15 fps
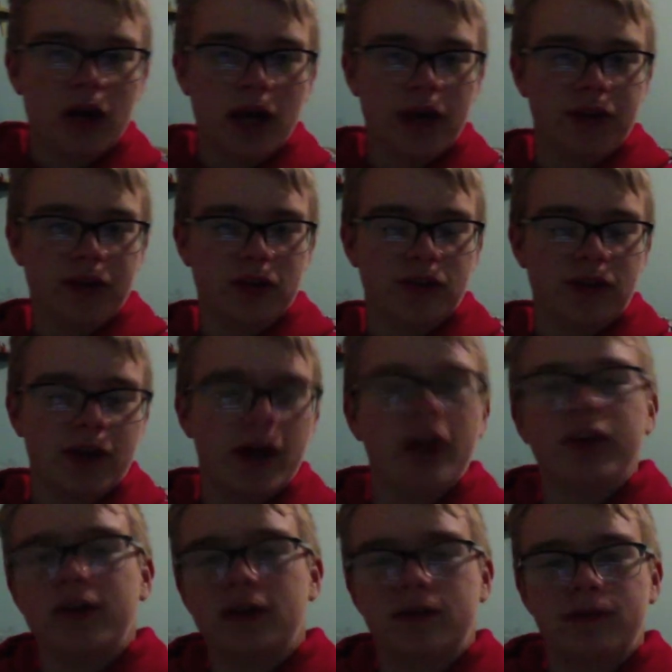As you can tell,
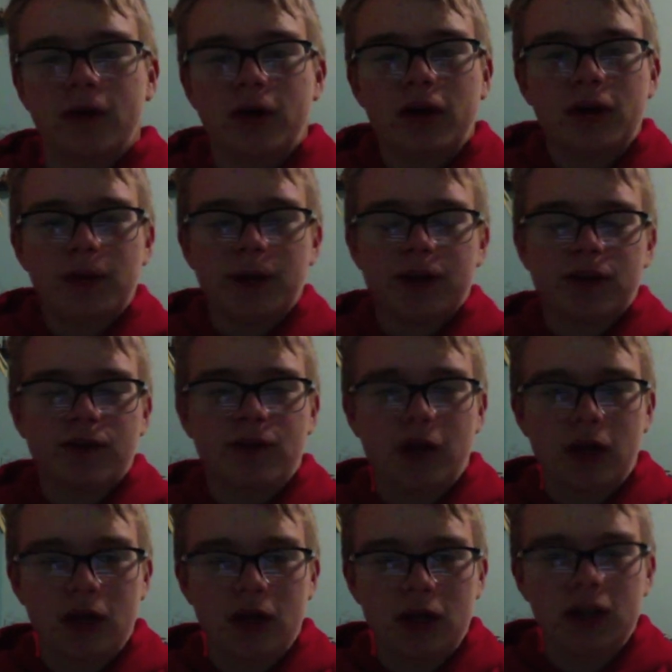the euphonium makes a
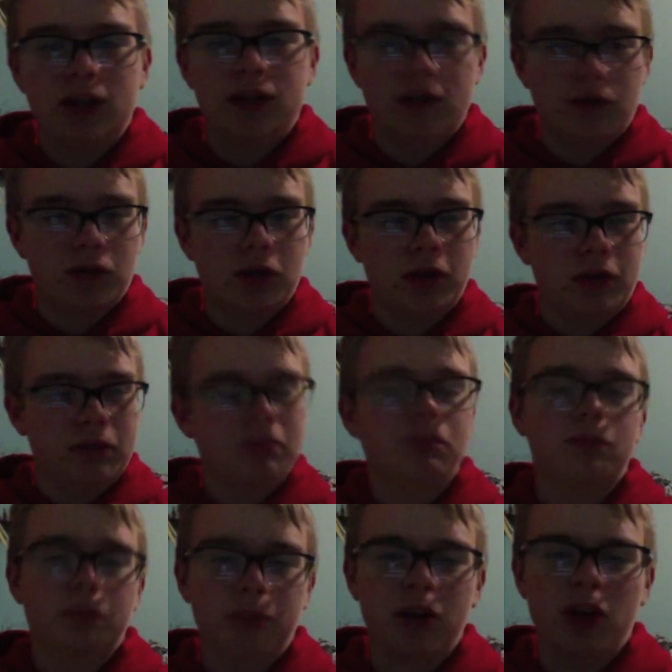very different,
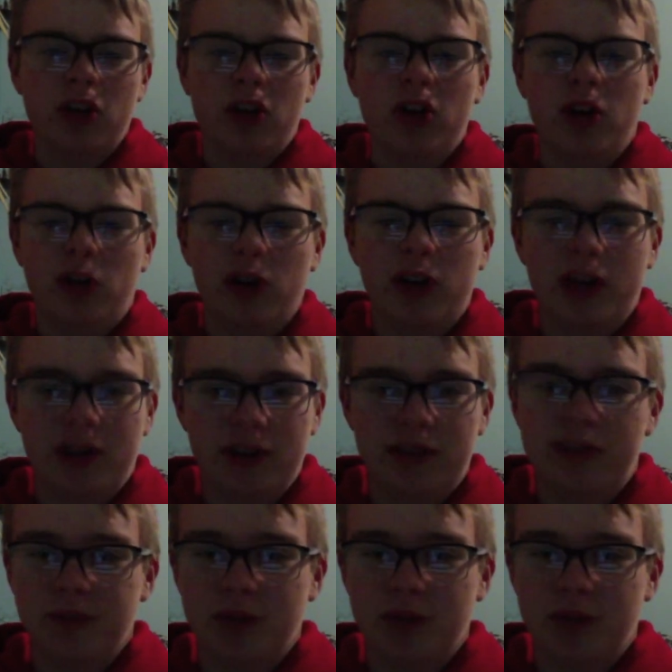pure noise.